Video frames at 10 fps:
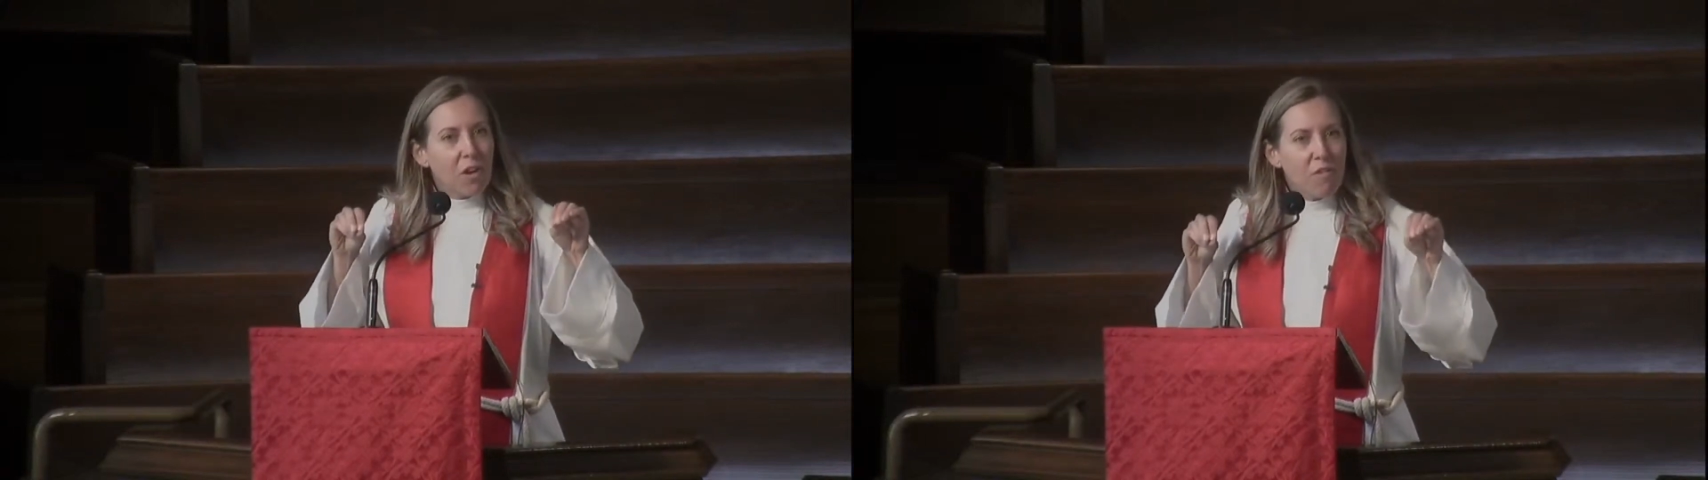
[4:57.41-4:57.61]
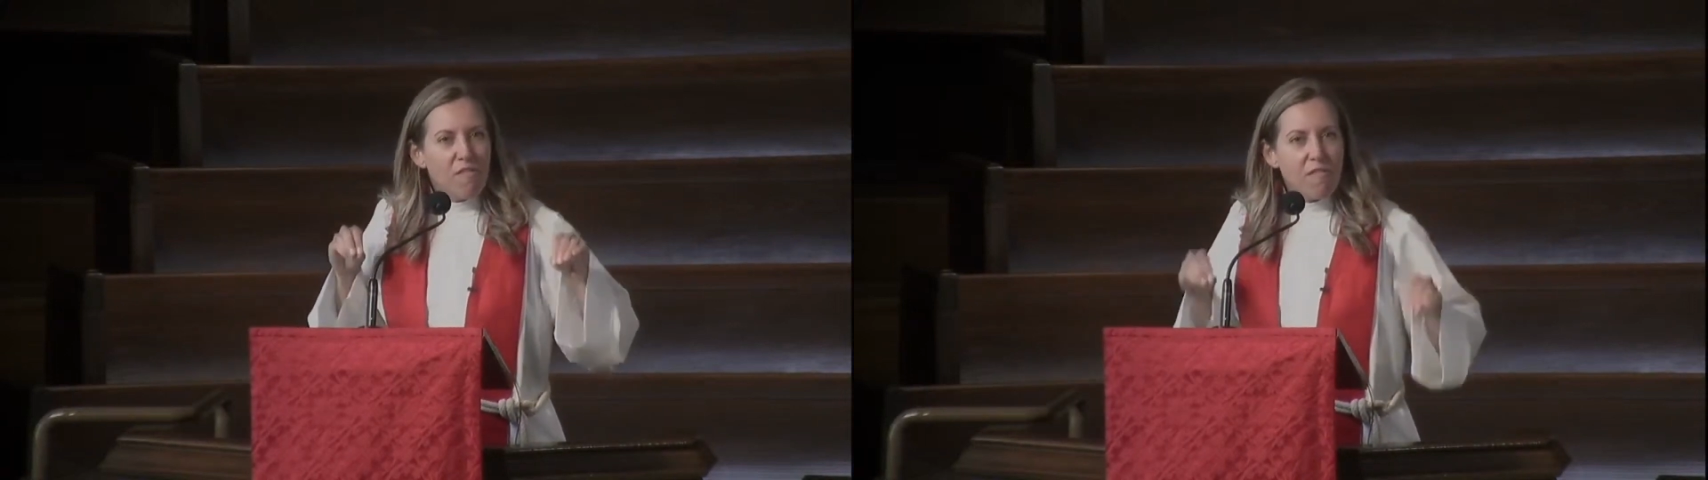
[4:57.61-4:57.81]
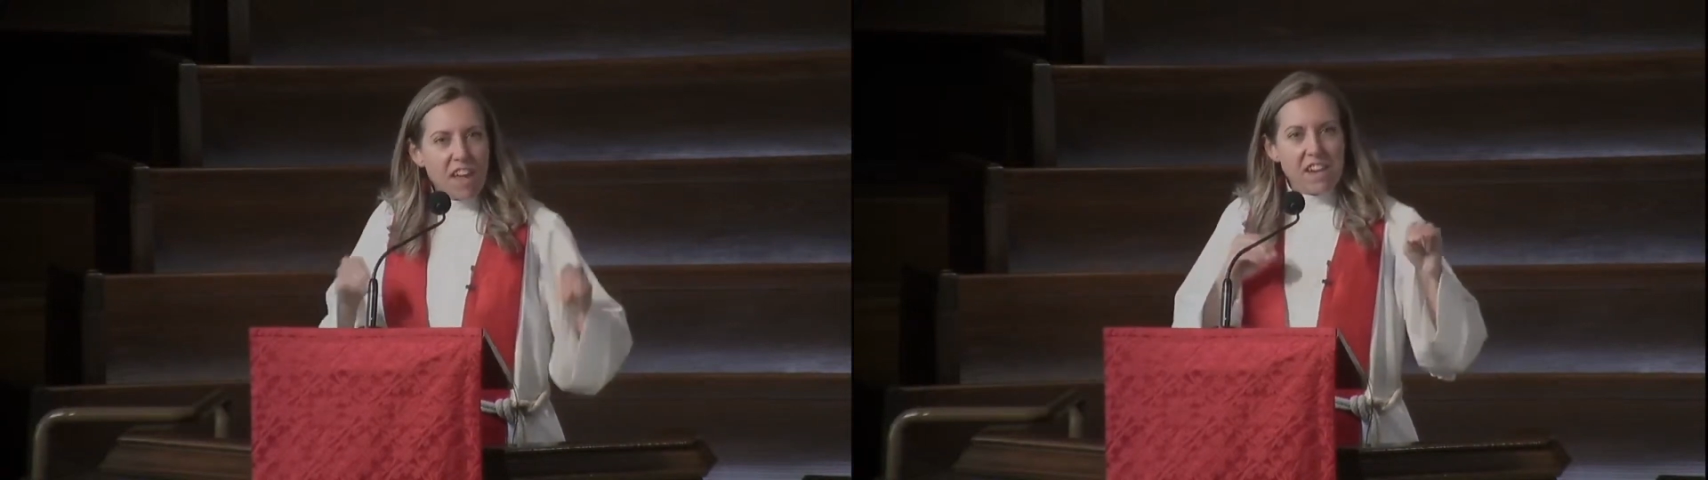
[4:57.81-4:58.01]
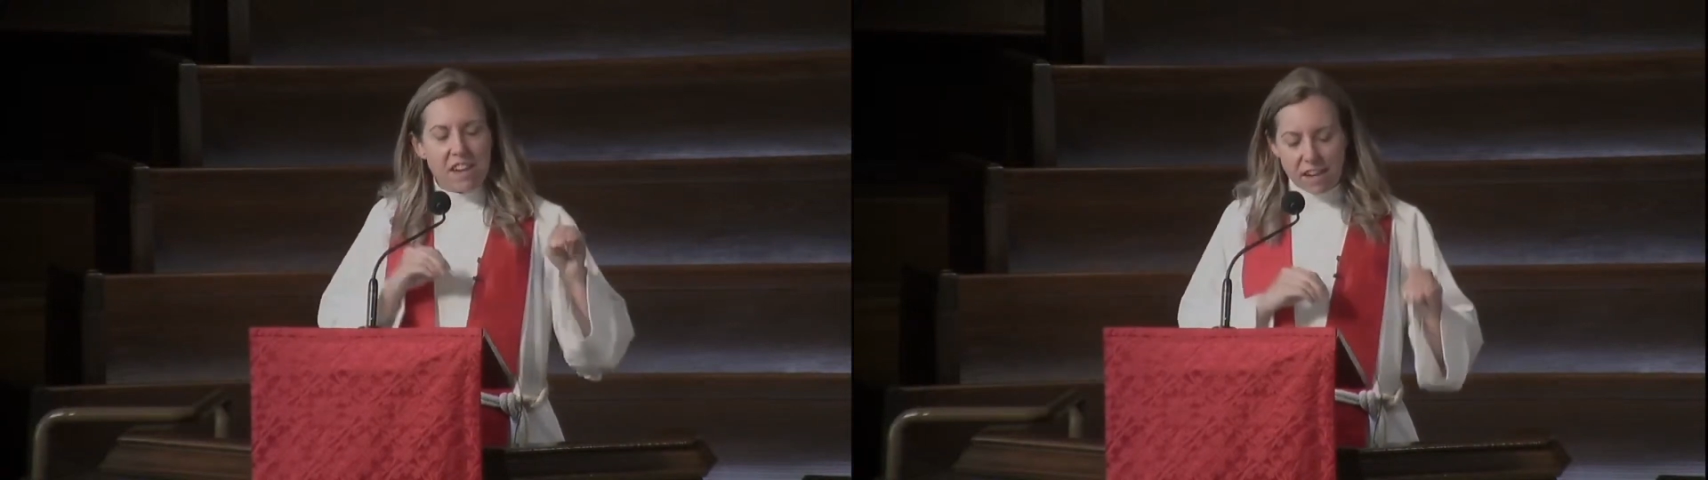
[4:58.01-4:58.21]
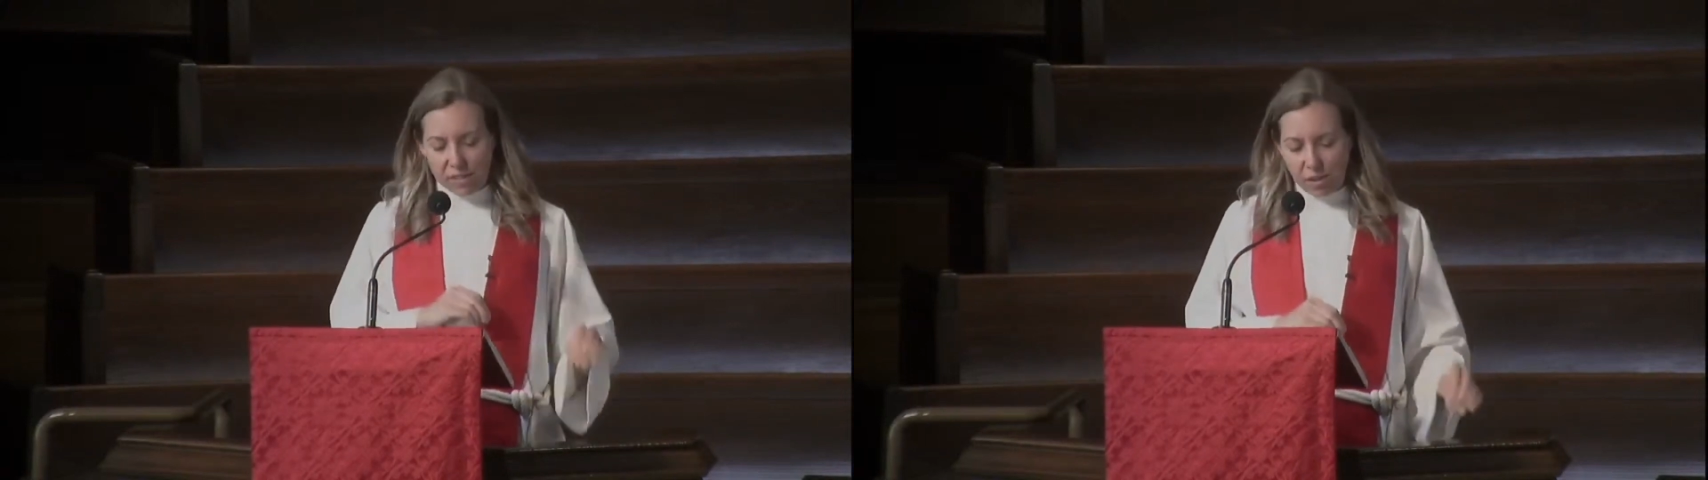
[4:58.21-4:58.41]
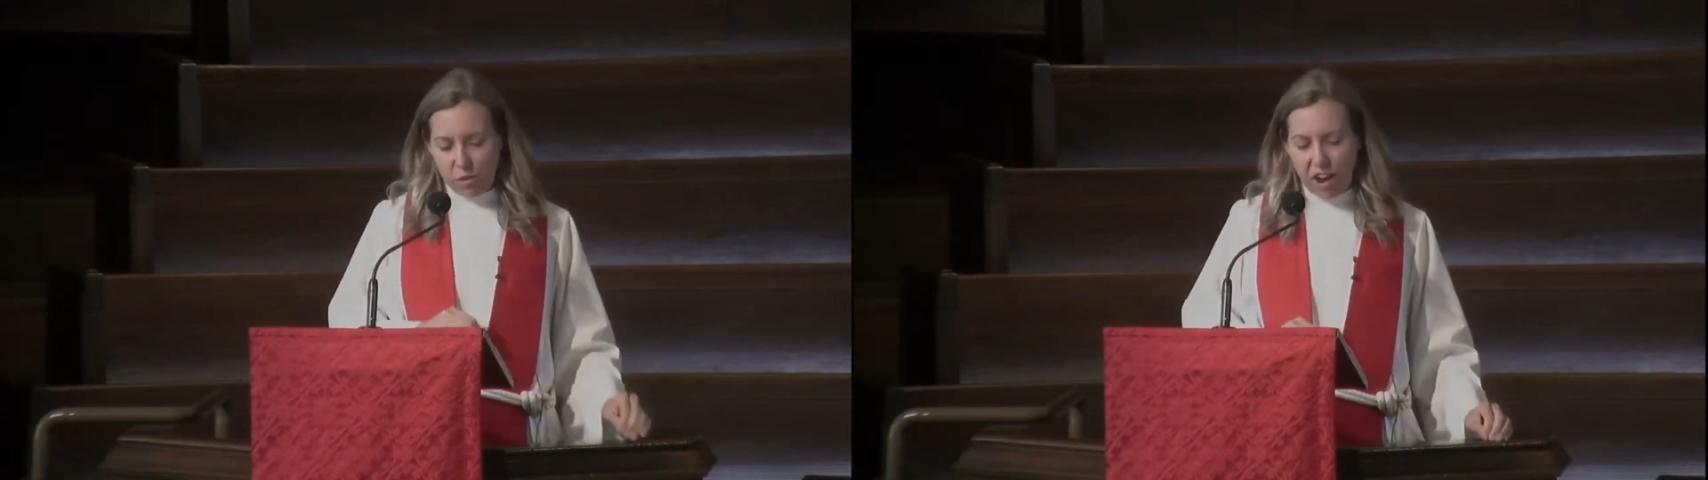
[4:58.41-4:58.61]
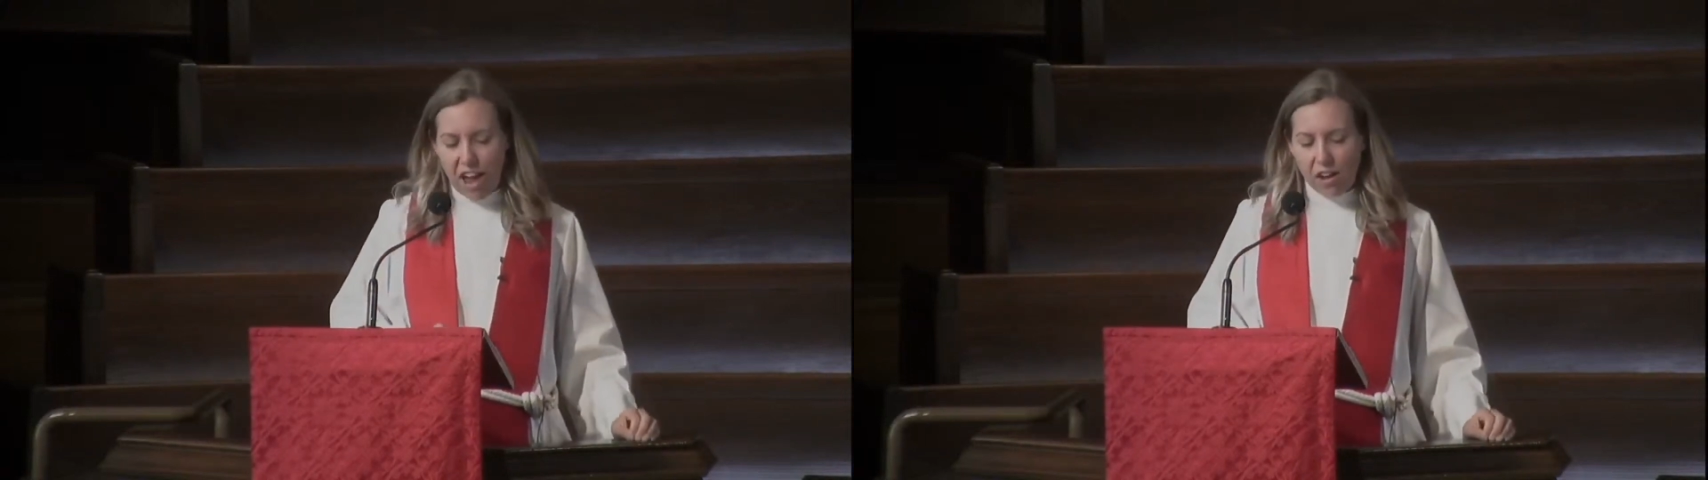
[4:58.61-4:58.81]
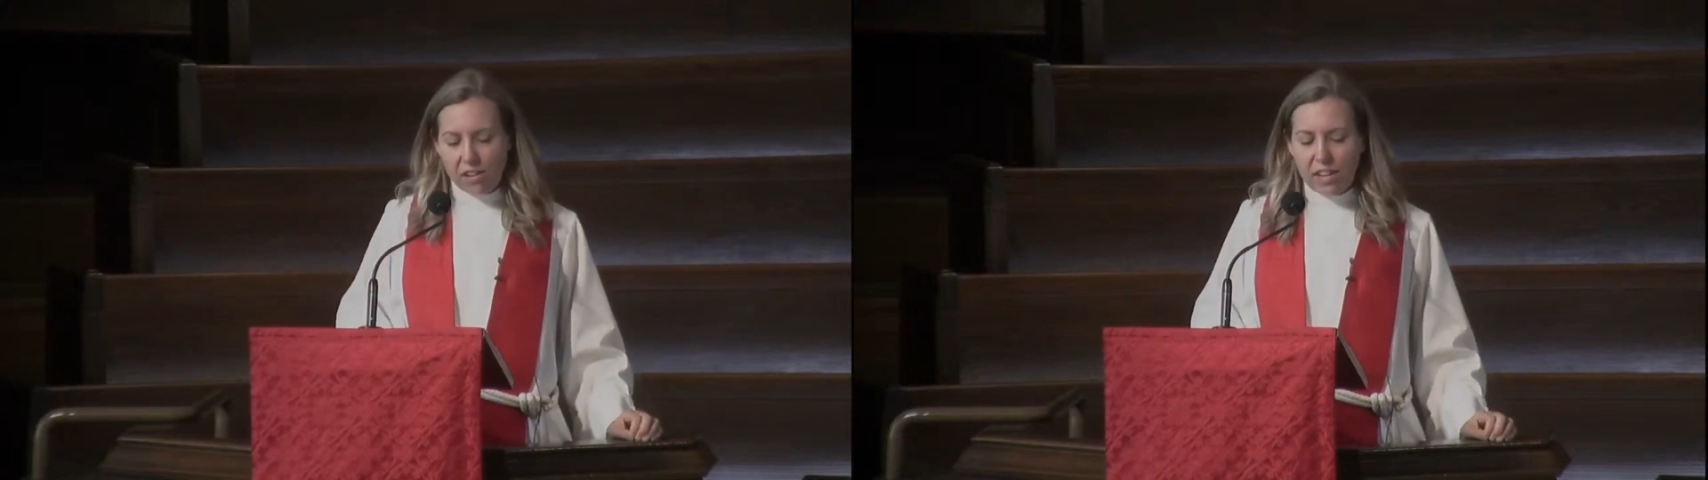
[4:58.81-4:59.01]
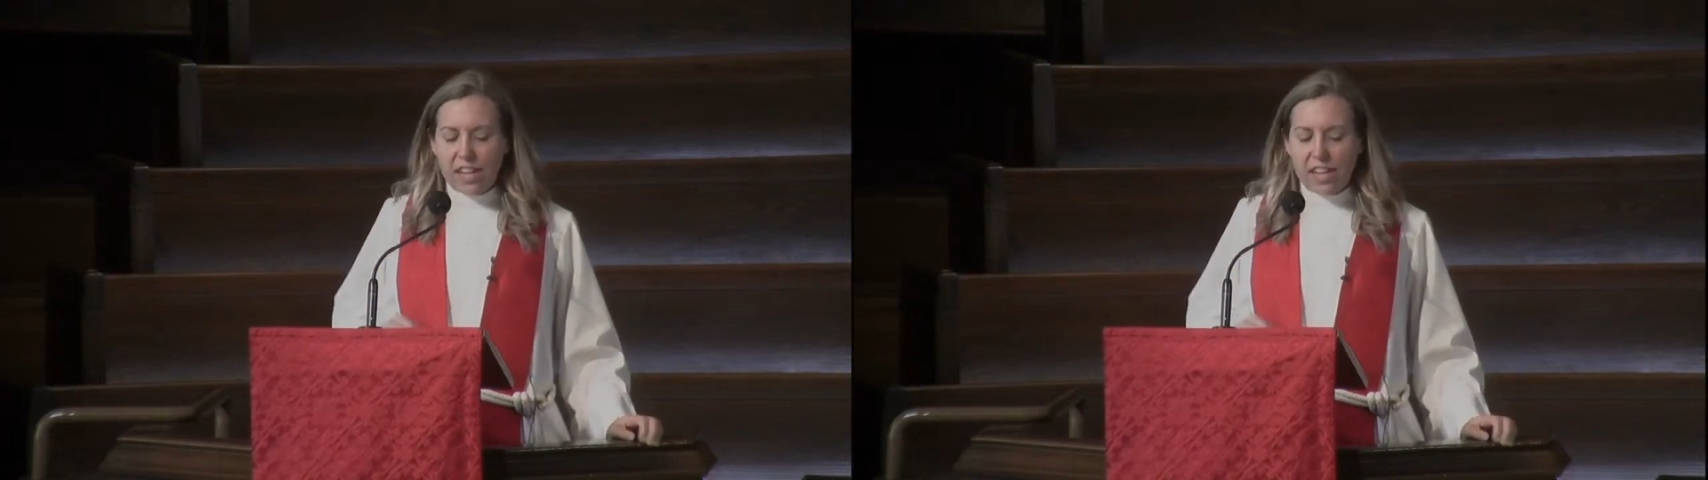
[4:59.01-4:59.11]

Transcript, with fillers: offending the crowd,